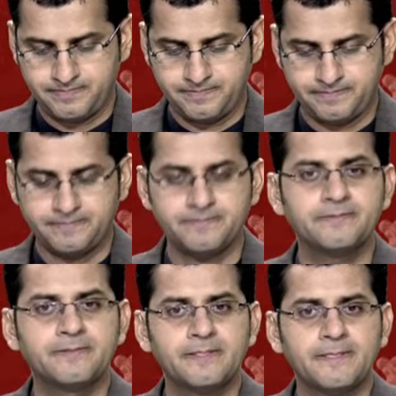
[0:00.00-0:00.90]

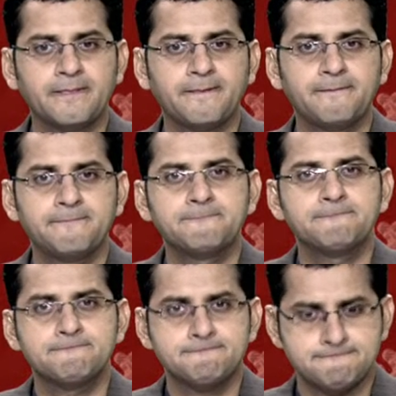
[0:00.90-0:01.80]

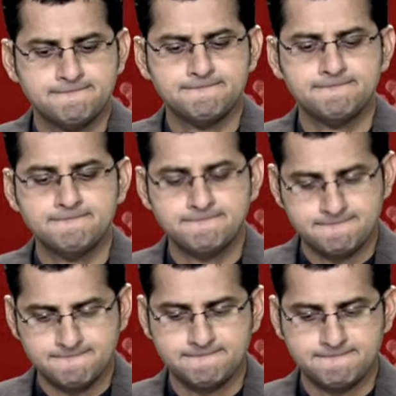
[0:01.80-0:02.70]

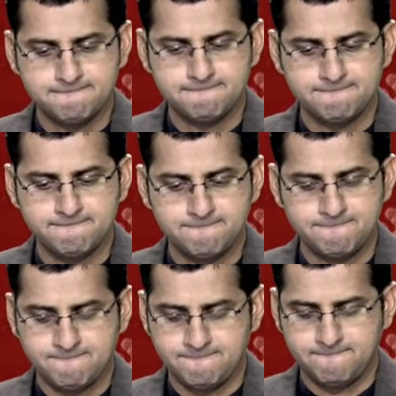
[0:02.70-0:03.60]

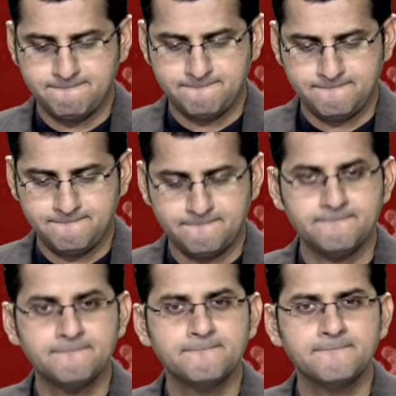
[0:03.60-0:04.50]

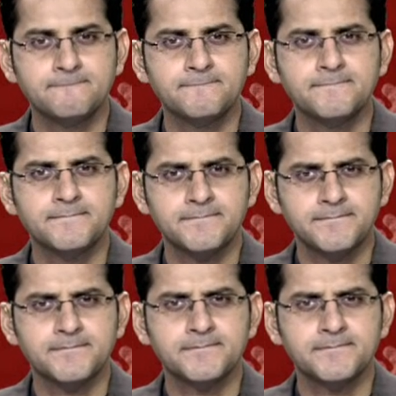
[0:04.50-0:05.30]
(silent)